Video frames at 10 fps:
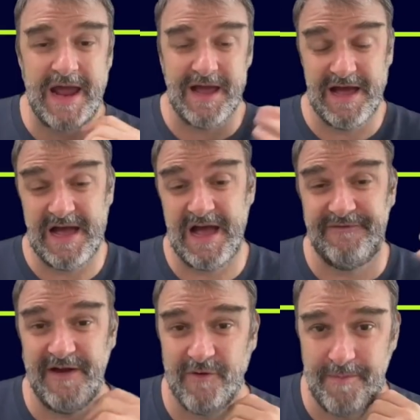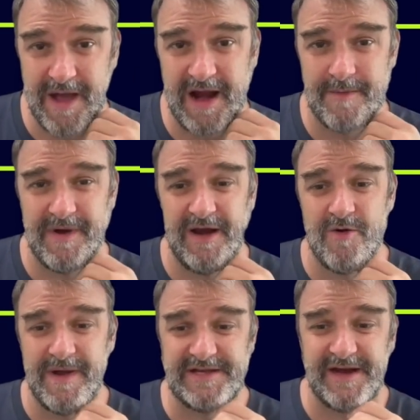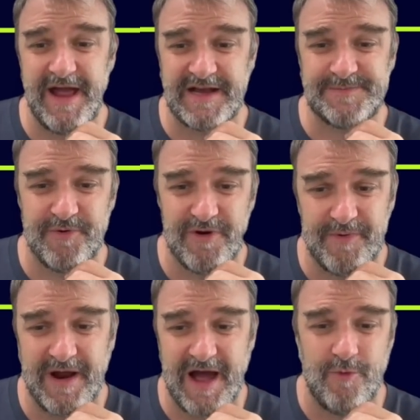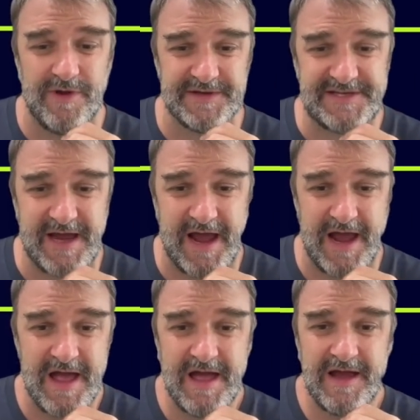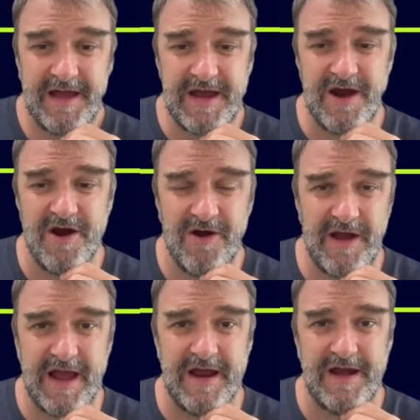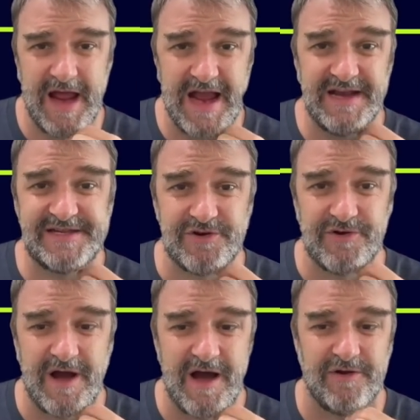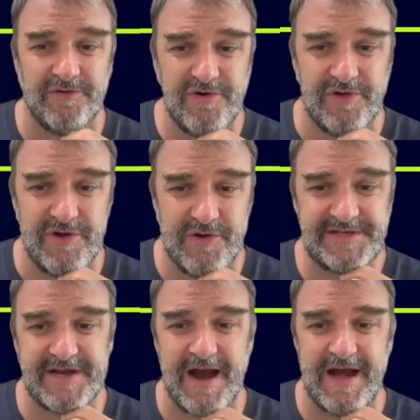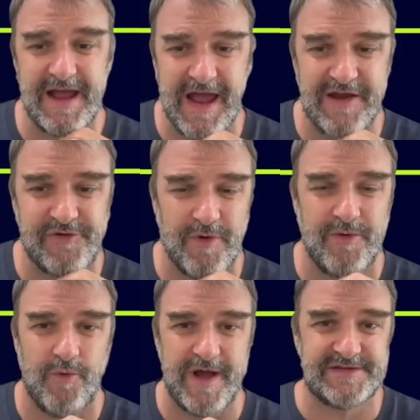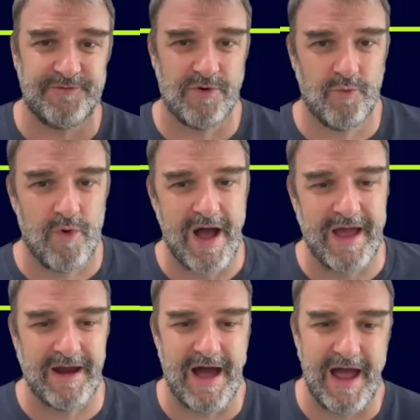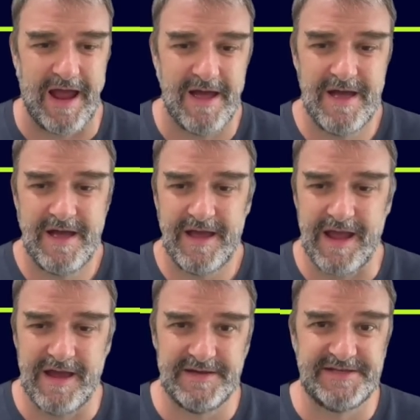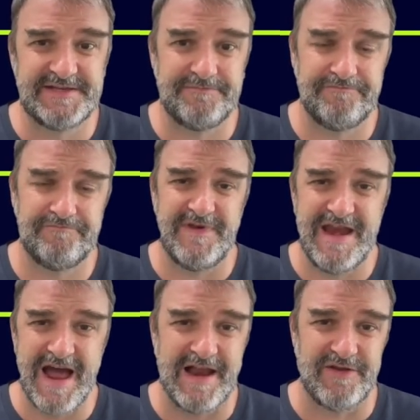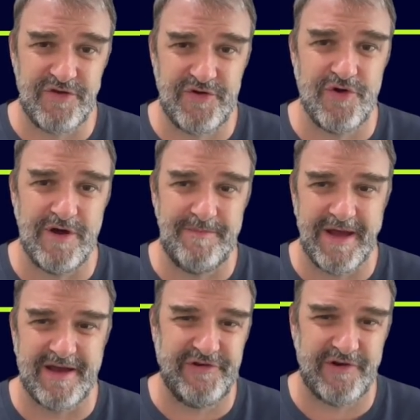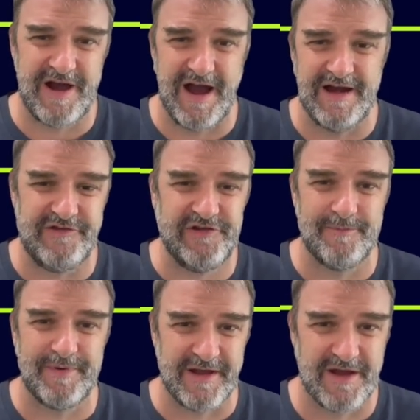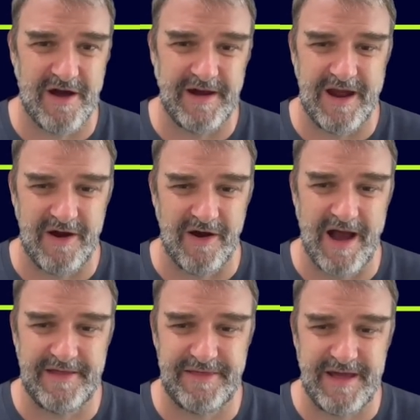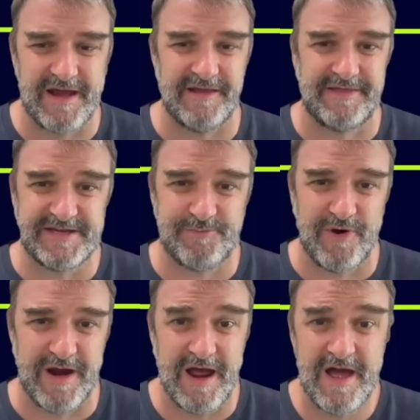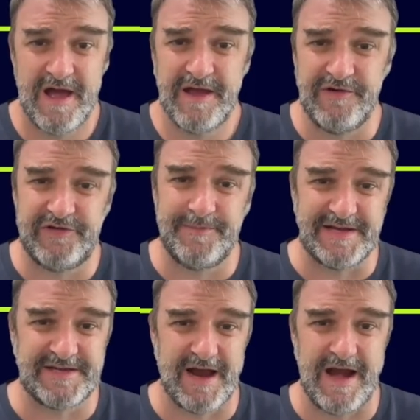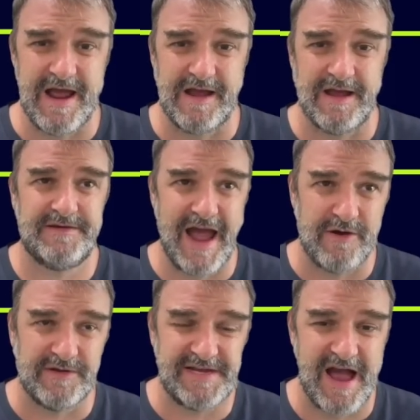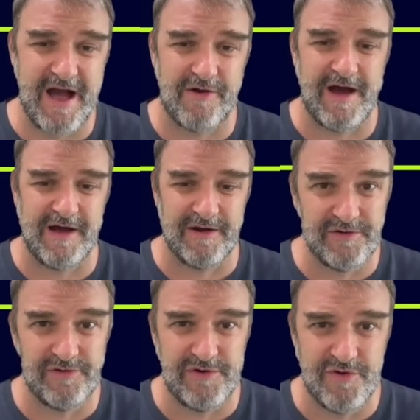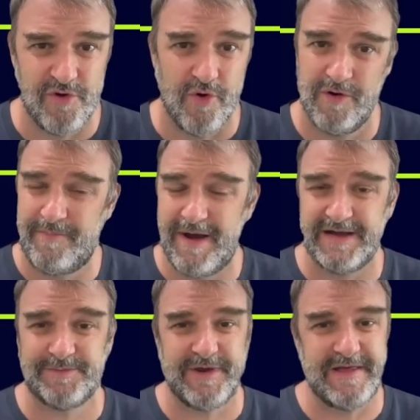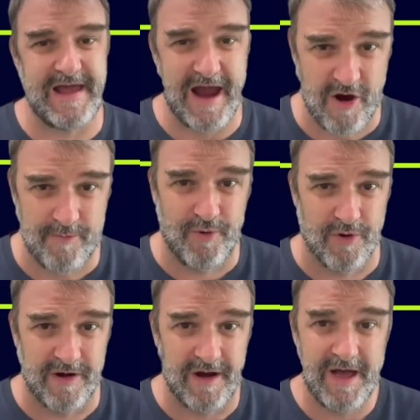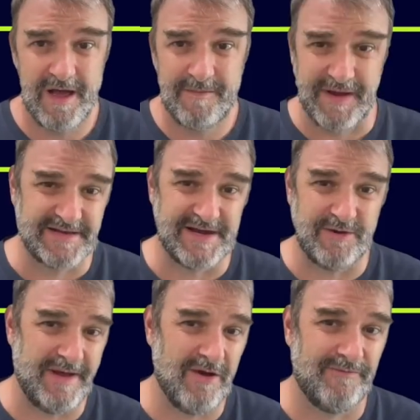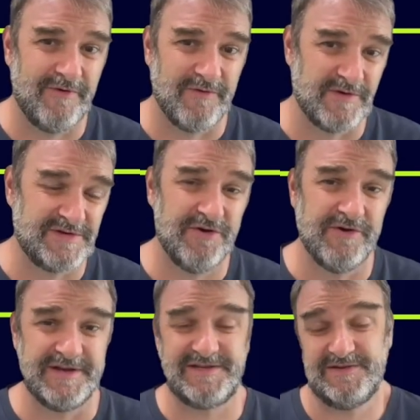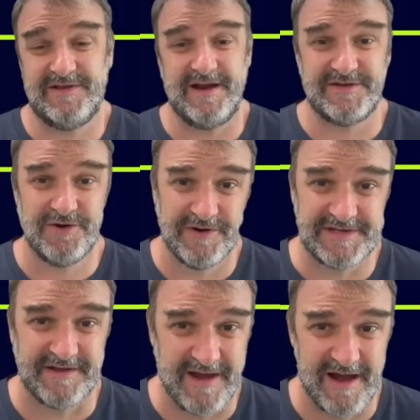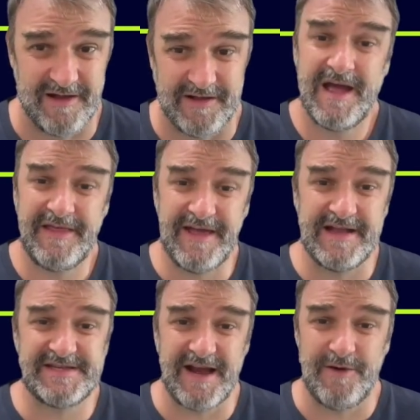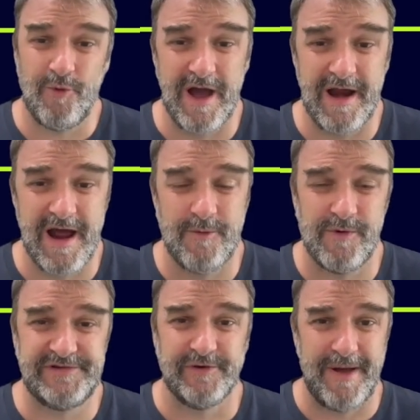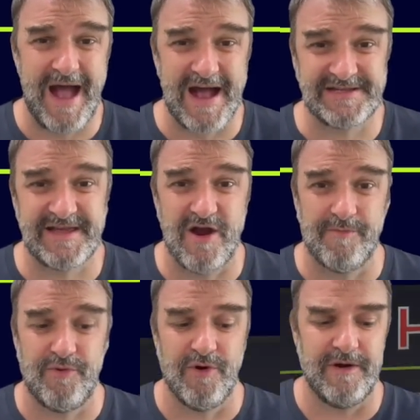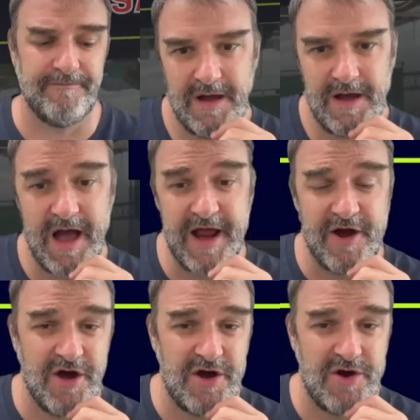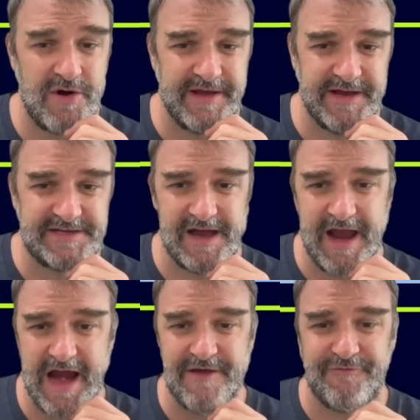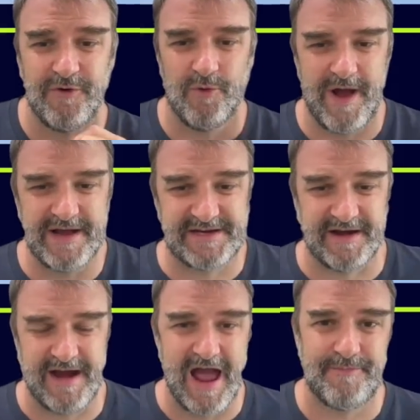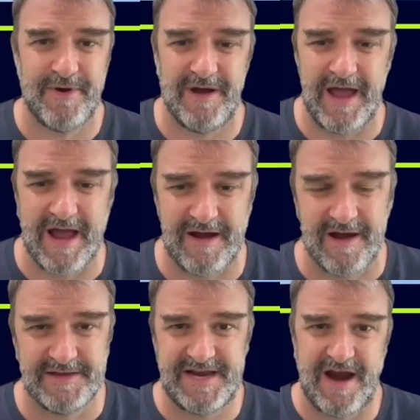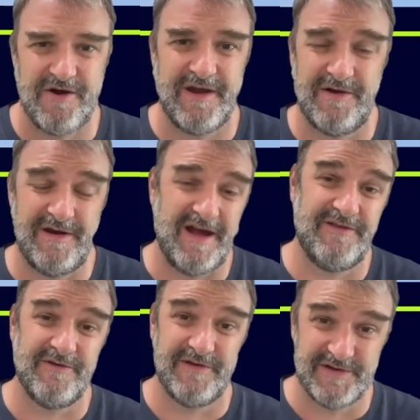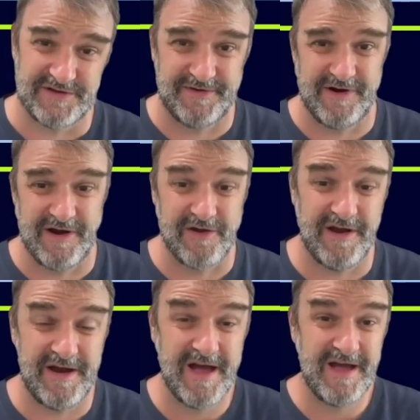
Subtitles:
I've never been. I'm by no means an expert, but I will say here in eastern Honolulu, signing H1 west for Waianae is not good because you're kind of jumping the gun here. I think at this point you should be signing downtown Honolulu or possibly the airport, because that would be helpful for tourists. There's a lot of tourists on the island. Then sign Waianae once you're past the airport. Idaho, this 84 west of Nampa and Ontario, neither of those are very good.